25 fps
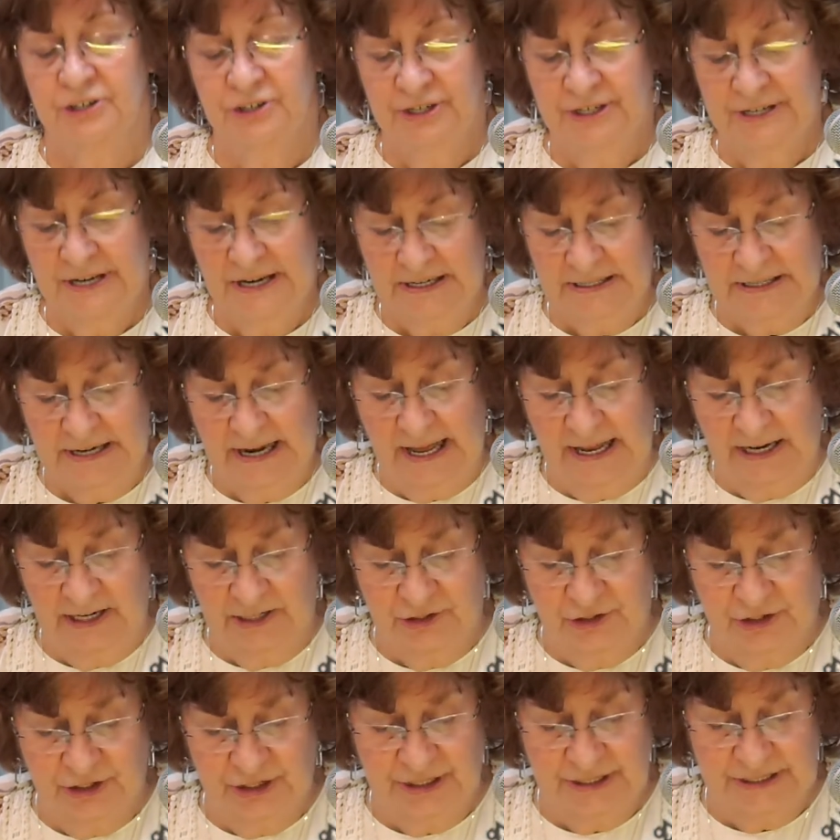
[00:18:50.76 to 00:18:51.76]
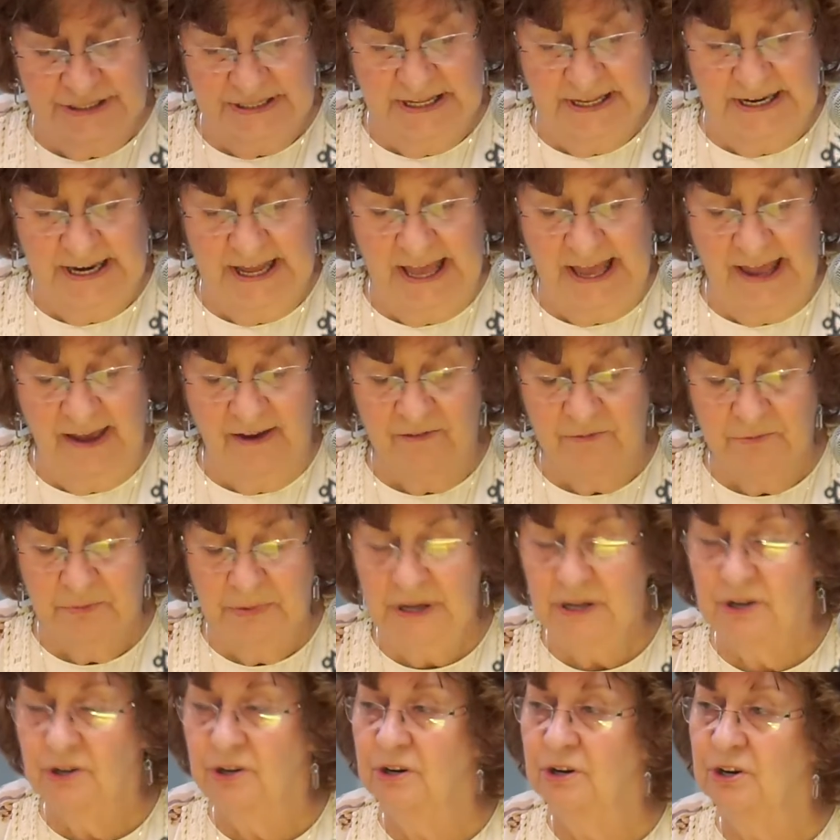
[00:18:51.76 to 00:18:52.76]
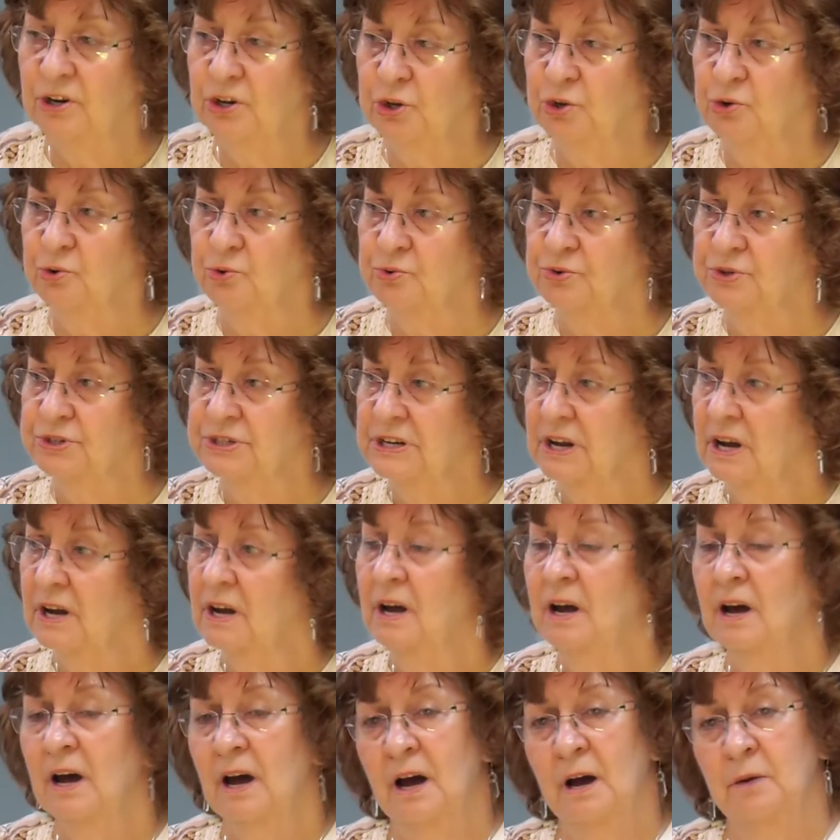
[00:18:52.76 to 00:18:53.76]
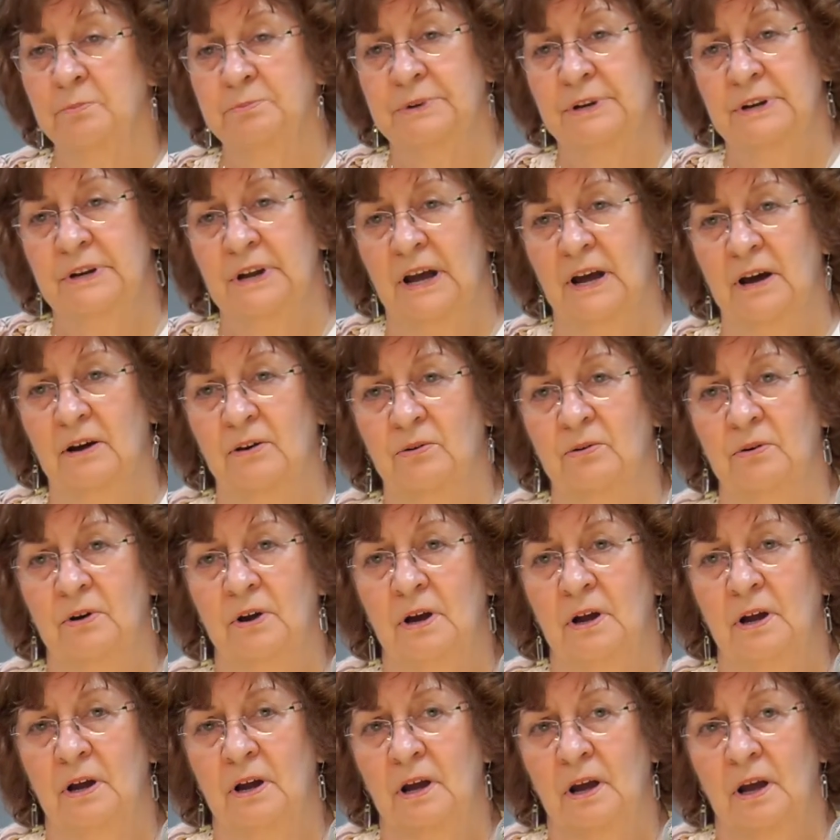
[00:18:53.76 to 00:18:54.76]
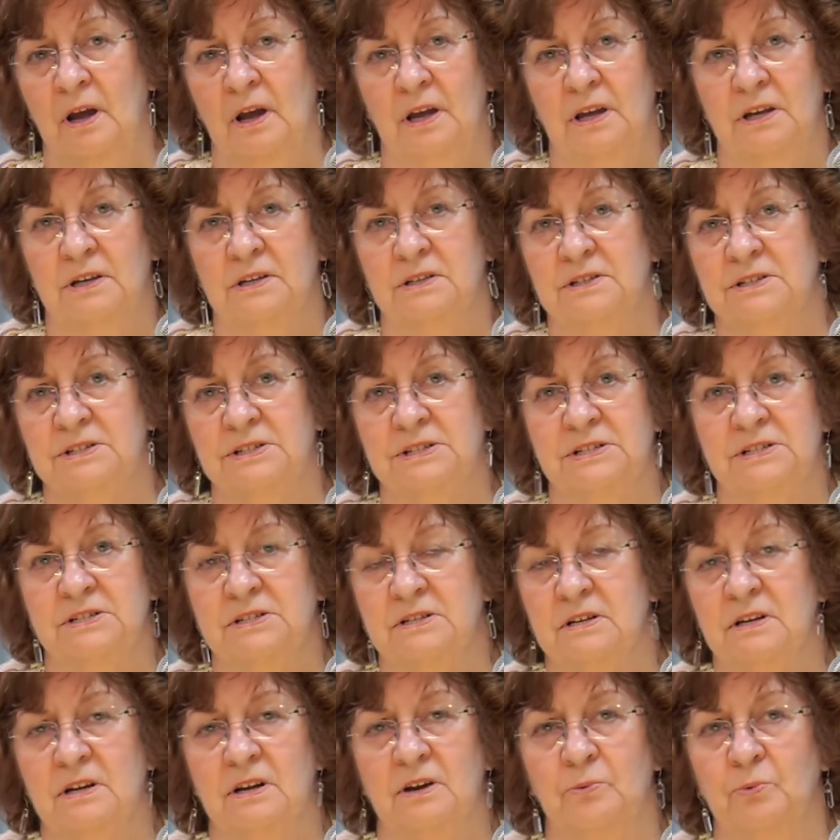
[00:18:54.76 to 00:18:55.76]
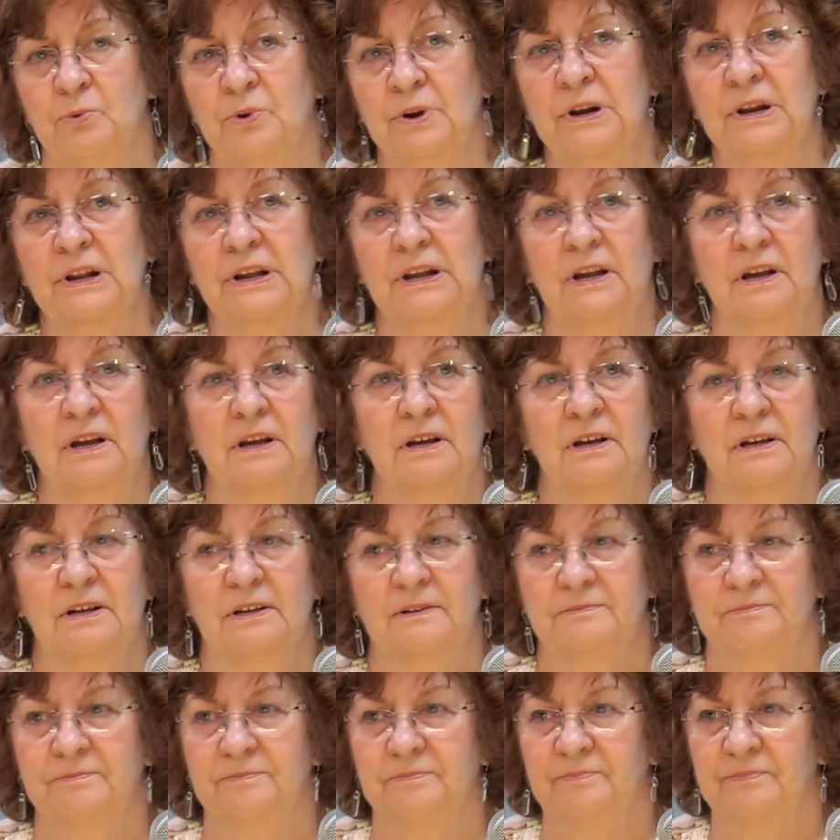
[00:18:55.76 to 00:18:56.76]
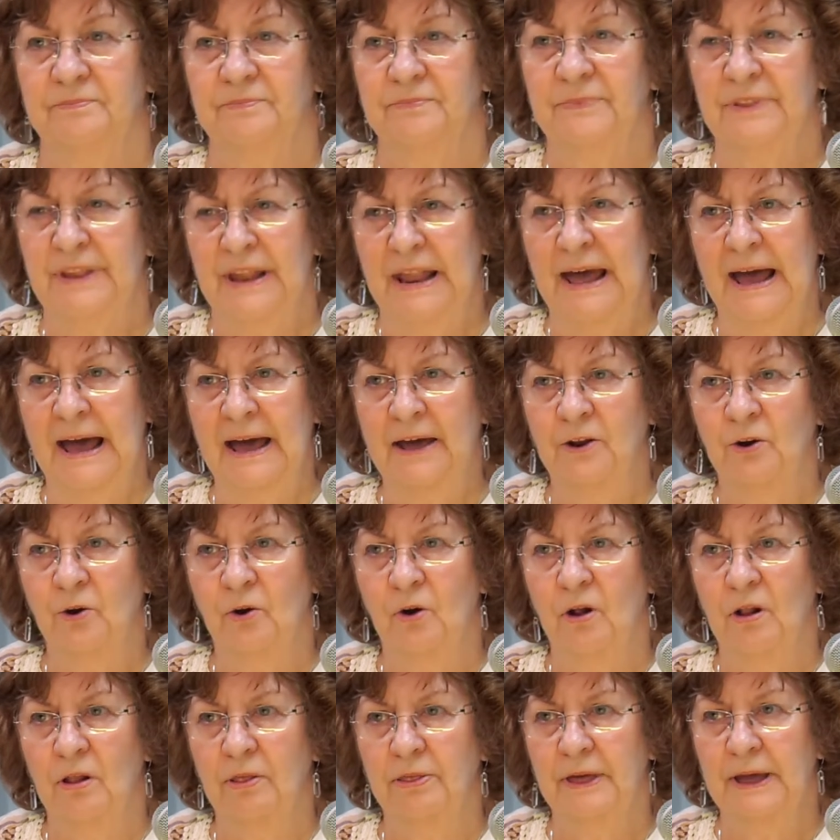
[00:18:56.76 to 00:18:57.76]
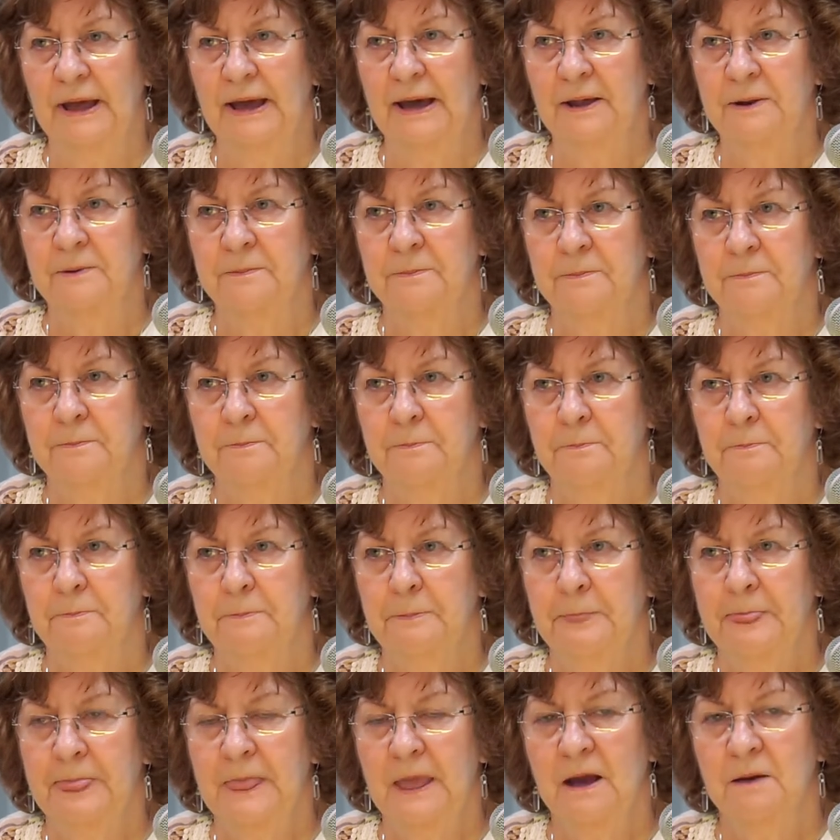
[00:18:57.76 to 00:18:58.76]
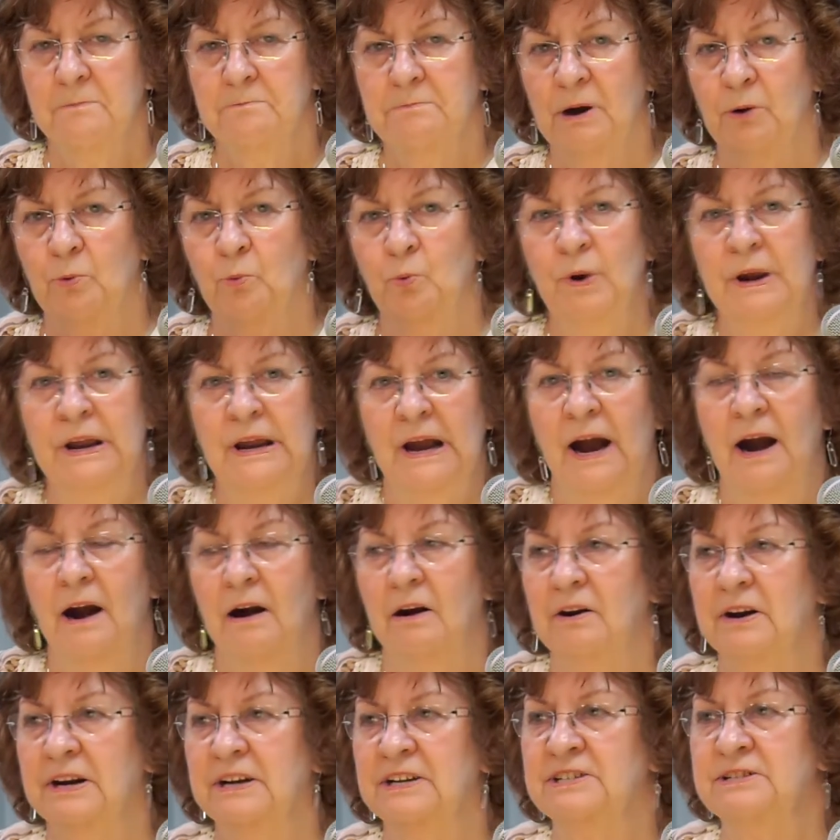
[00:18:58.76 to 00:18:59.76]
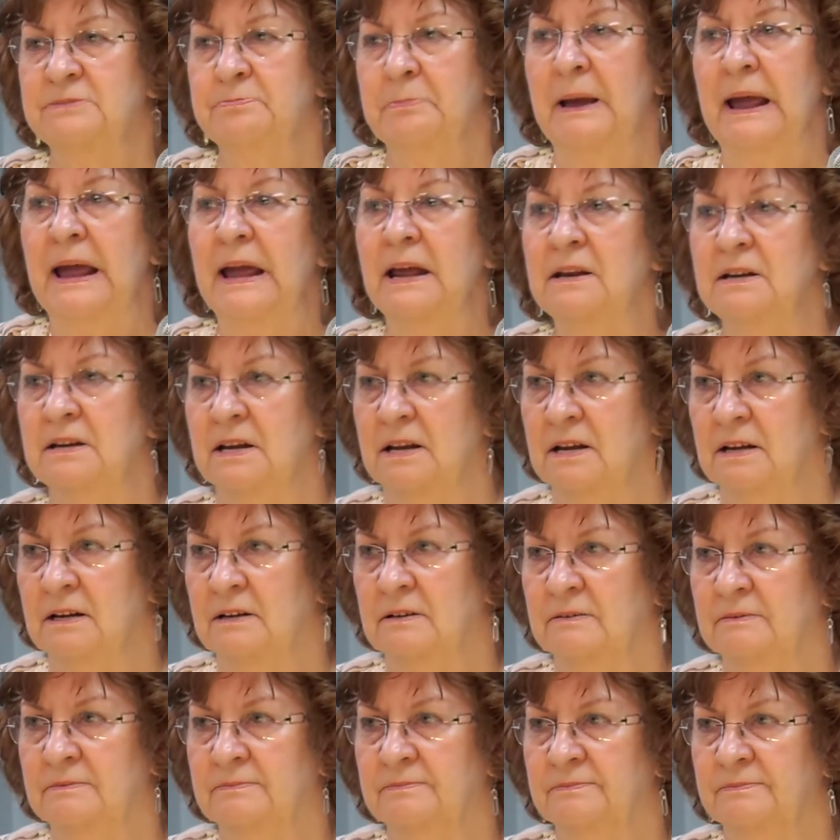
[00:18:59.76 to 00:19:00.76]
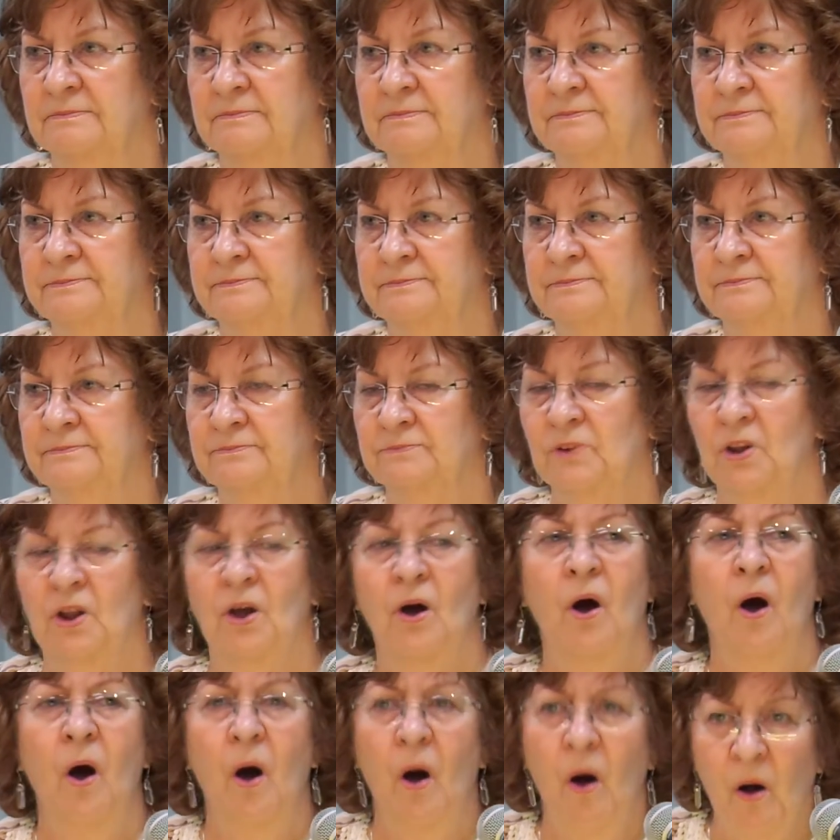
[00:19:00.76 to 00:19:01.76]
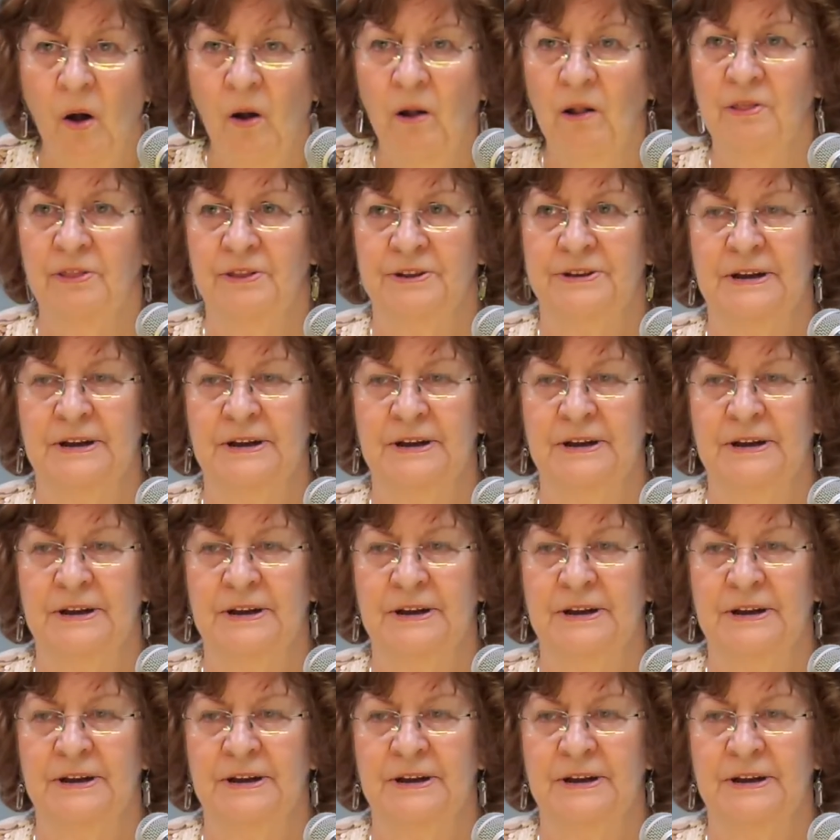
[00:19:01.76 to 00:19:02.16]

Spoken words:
technologies that have been used up to now is really not all that, but we are expanding all the